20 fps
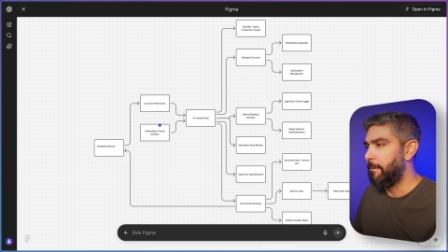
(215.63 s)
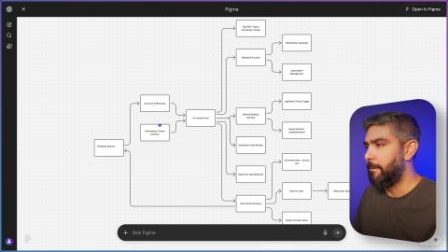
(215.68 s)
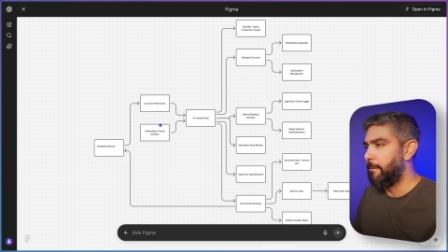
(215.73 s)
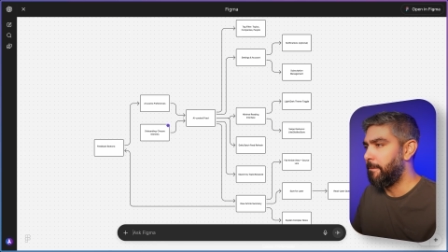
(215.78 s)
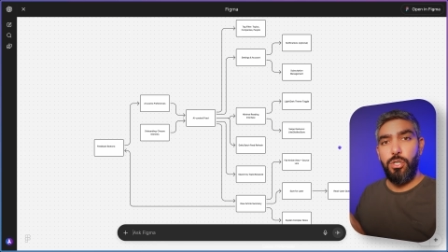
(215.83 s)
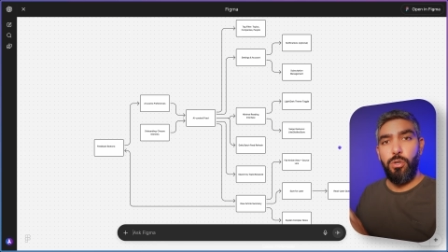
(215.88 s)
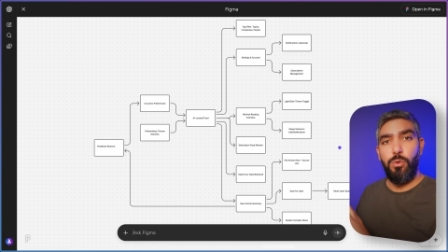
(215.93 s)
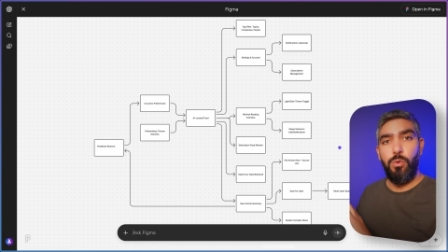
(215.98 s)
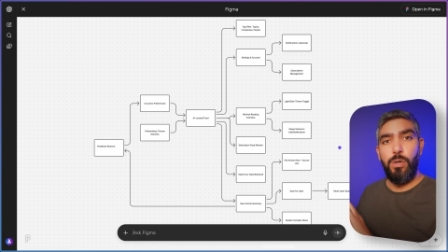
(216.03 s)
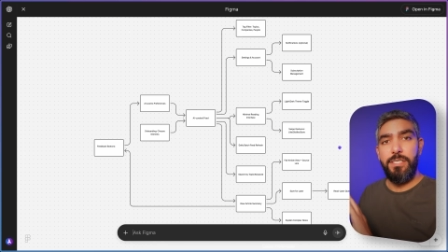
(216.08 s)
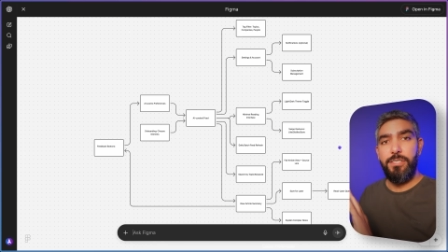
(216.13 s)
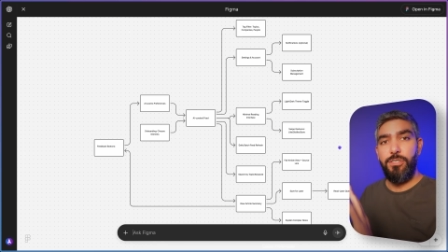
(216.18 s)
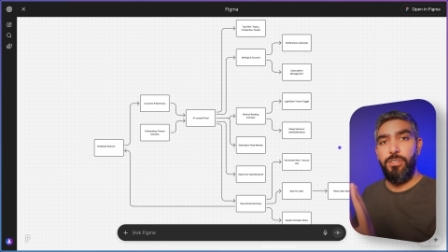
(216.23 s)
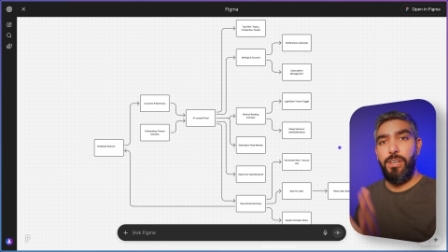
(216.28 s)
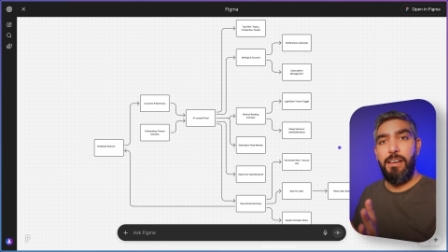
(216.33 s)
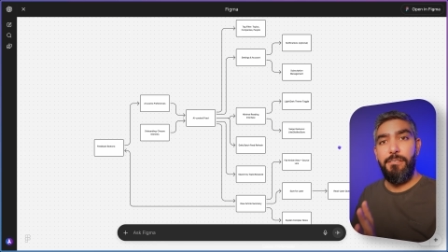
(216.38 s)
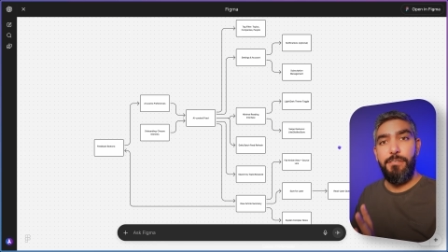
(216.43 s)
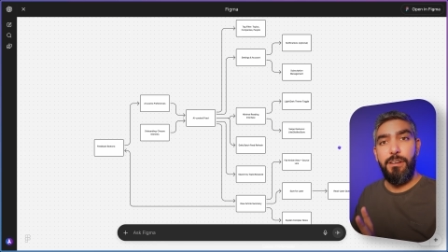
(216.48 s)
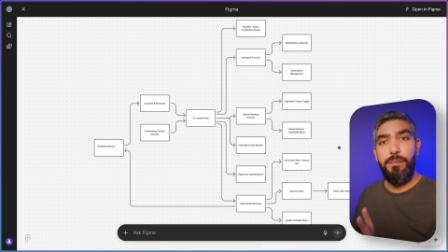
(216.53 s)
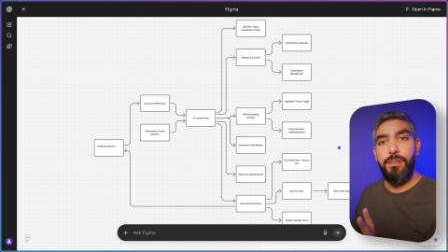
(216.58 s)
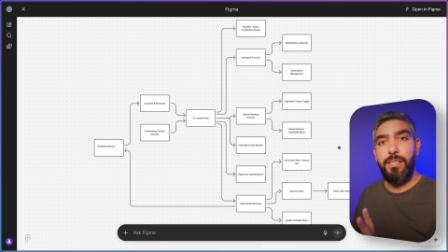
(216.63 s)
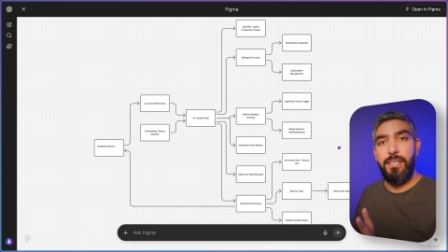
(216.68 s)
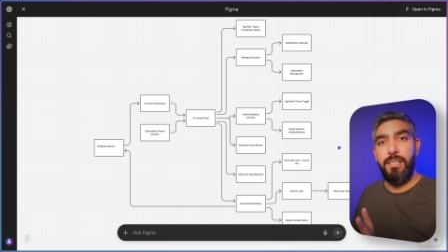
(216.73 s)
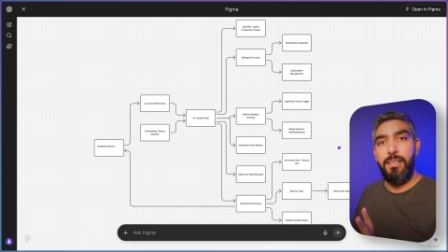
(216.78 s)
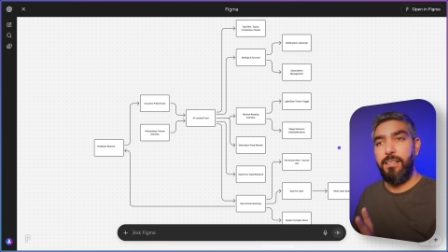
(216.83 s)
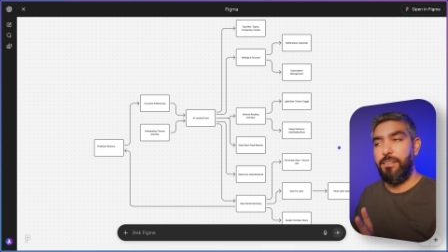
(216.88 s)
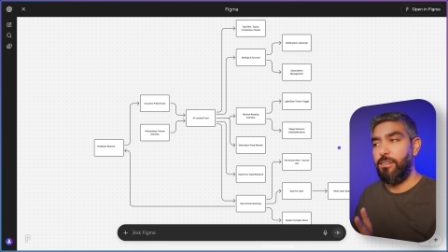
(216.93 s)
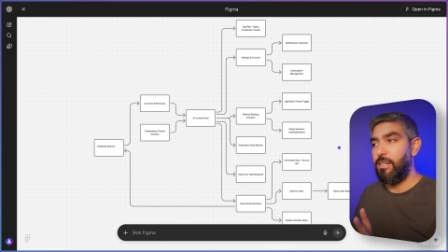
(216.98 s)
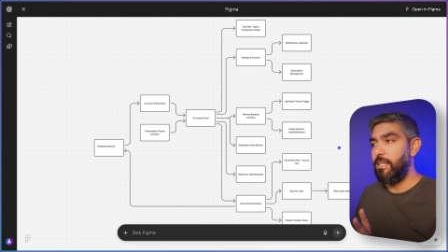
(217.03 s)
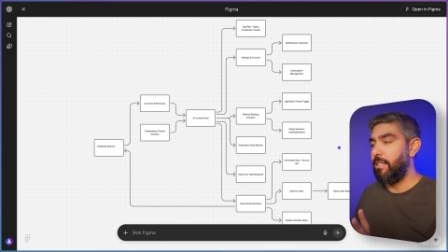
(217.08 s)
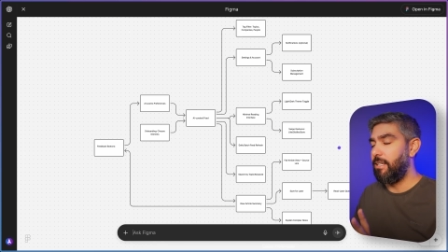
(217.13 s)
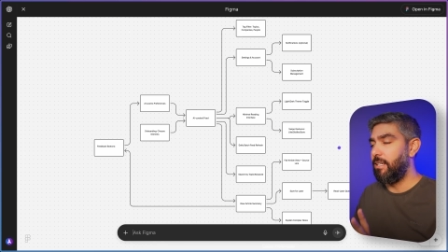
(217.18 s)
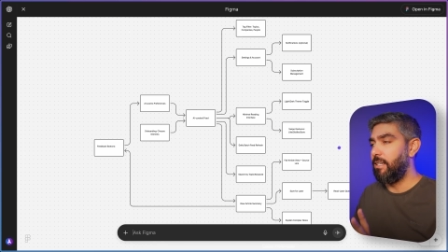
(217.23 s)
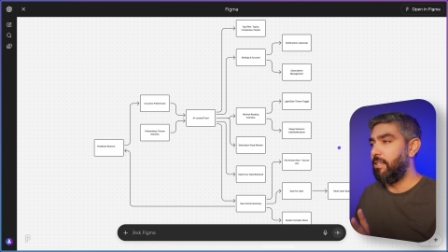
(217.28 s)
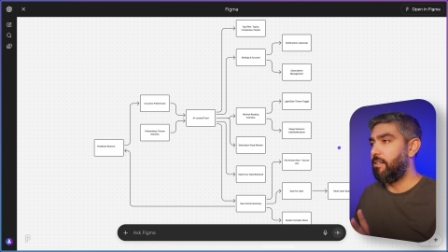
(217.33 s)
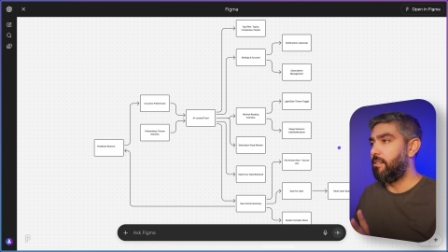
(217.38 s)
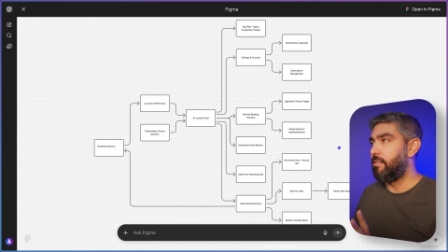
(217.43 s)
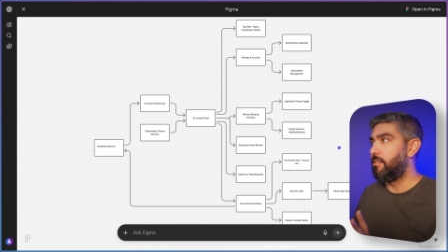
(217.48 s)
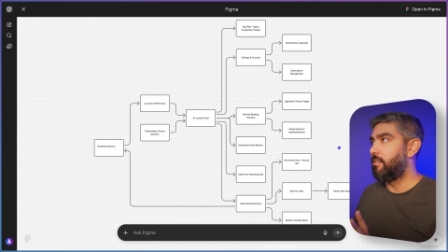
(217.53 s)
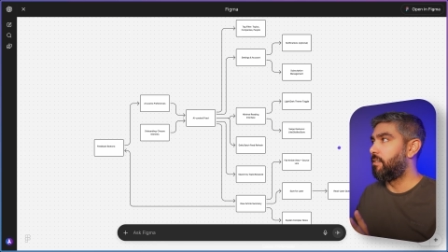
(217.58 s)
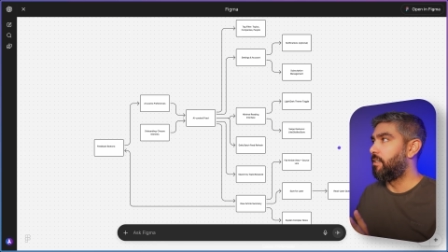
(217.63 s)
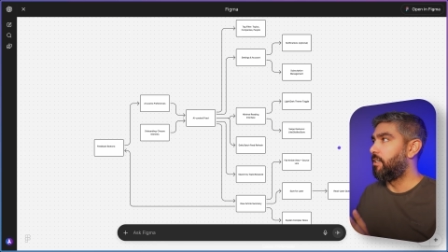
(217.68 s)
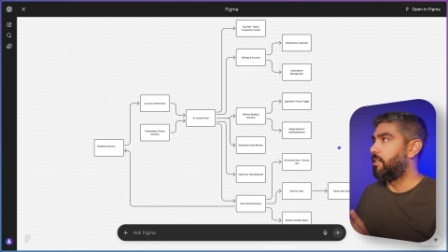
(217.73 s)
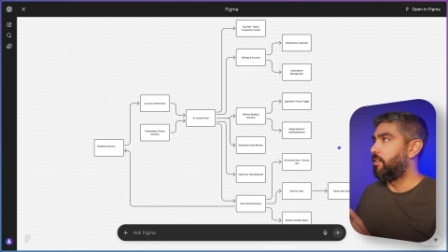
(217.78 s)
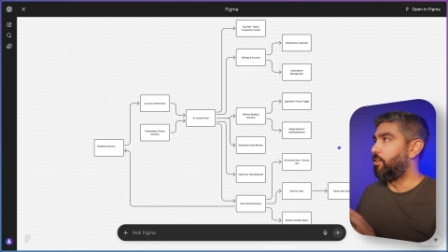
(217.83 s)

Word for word: So once you have everything ready here,